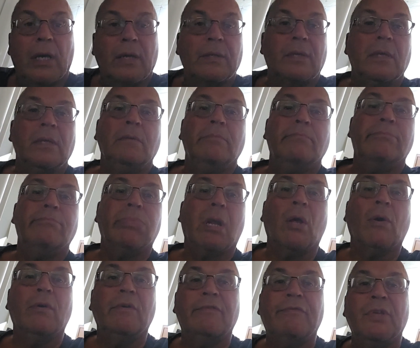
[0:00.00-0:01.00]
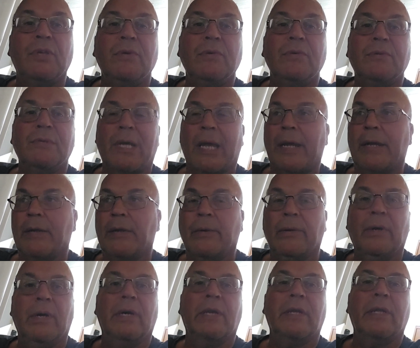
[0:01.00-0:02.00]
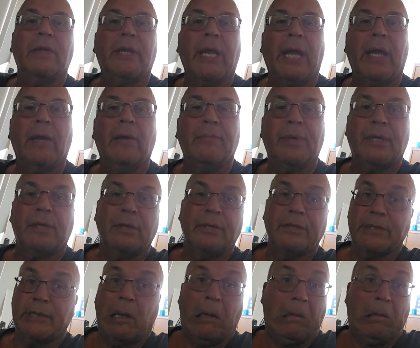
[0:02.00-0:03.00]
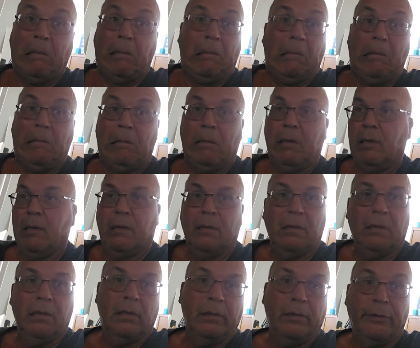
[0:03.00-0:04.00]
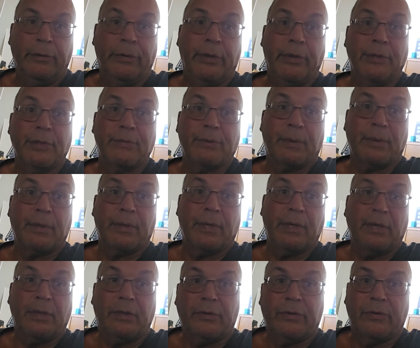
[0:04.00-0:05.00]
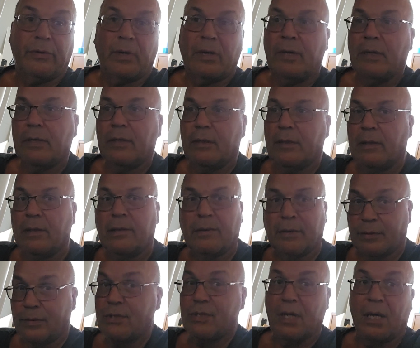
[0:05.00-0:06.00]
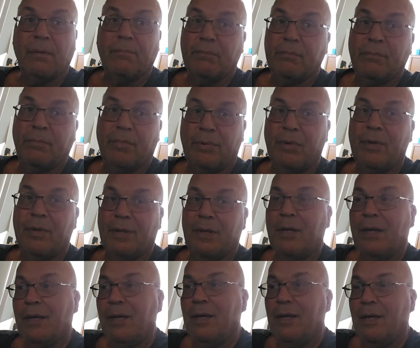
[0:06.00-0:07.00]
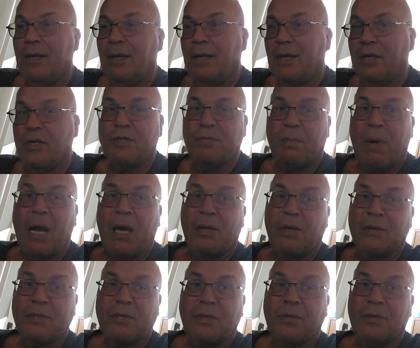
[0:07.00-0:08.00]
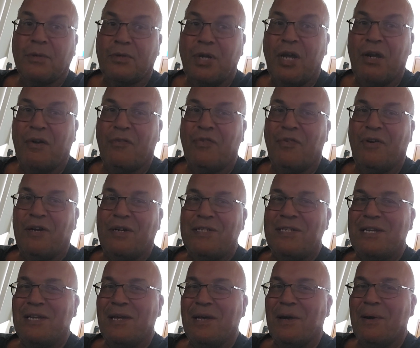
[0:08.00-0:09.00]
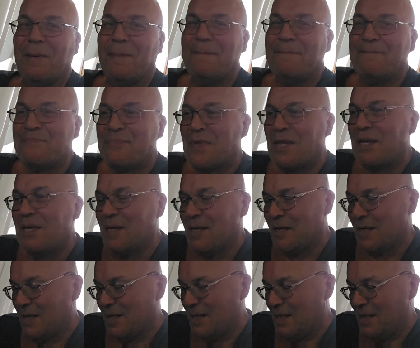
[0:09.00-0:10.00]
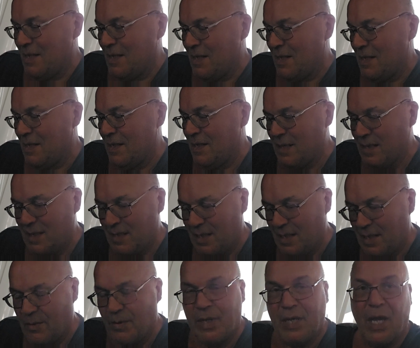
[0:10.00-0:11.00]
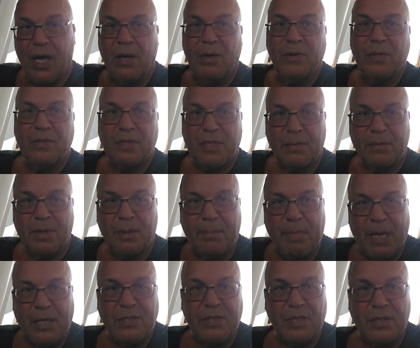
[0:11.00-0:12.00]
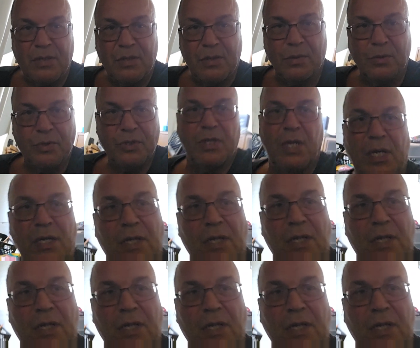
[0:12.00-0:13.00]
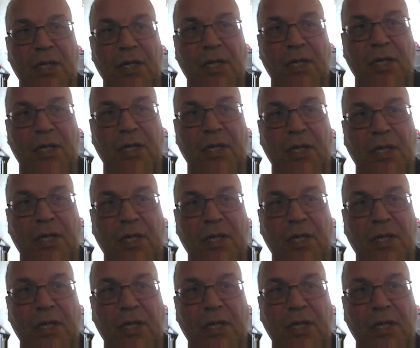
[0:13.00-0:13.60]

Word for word: luck you blow a fuse you got to go hunt it down because who knows where it is right there's some each model's a little different so uh, here we go some of the basic tools you need to do this one